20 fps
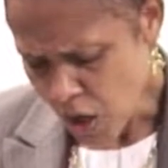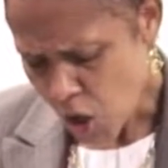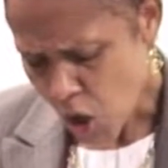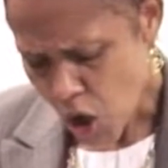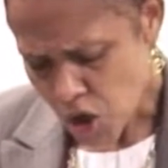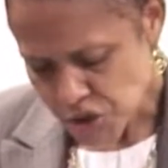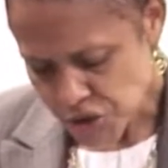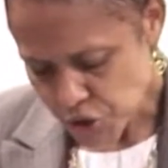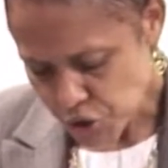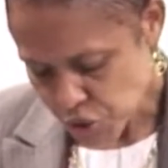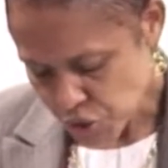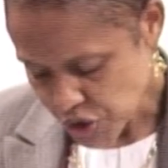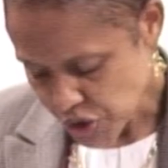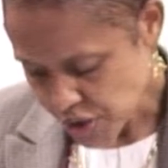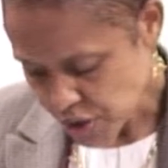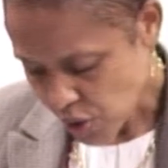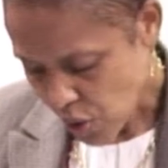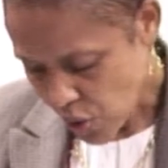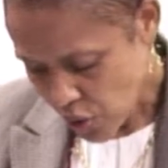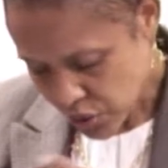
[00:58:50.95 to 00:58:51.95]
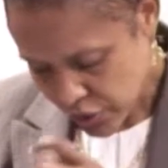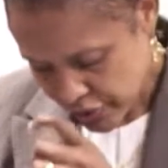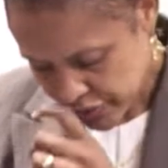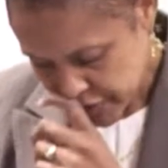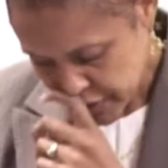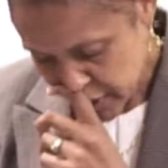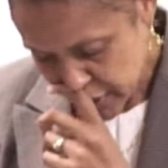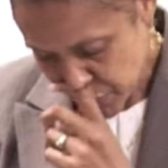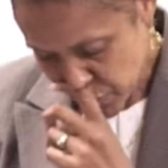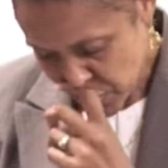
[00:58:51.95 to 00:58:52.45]
Constitutions all over
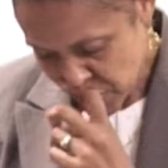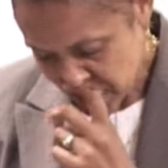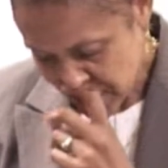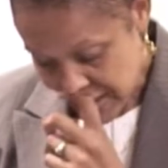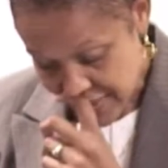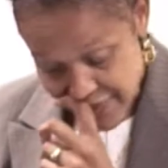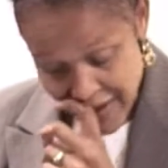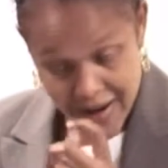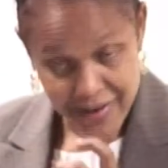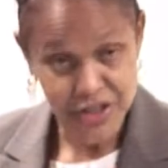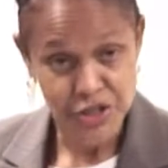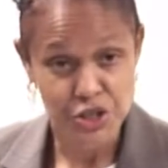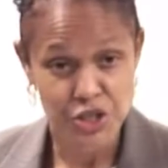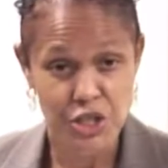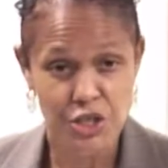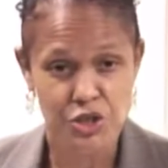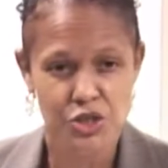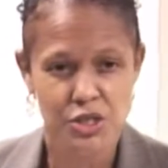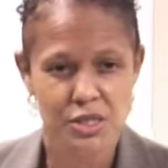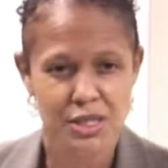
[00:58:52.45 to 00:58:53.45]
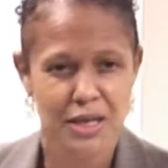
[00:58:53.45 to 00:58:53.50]
the world have had changes.